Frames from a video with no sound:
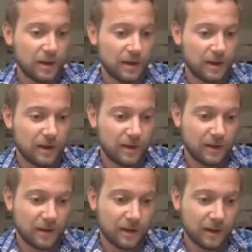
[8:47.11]

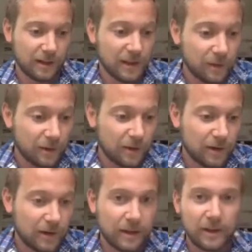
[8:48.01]
We can turn them off
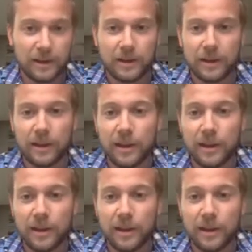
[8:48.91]
just to check.